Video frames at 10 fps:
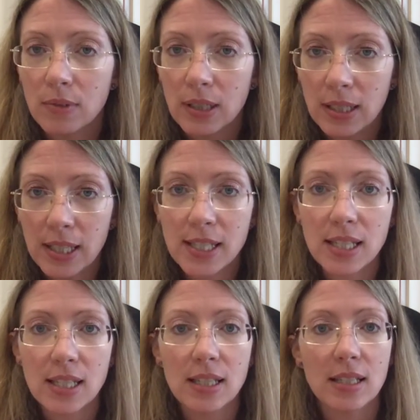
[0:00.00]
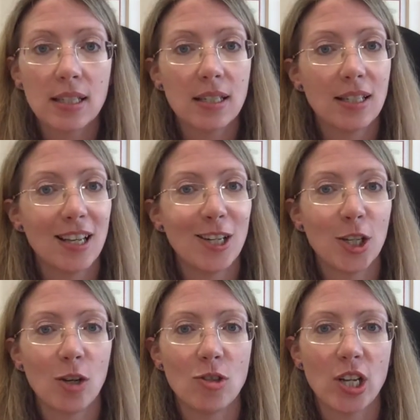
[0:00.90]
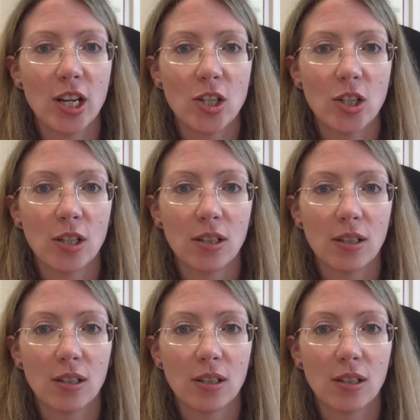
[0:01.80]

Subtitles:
Listen to their negotiation.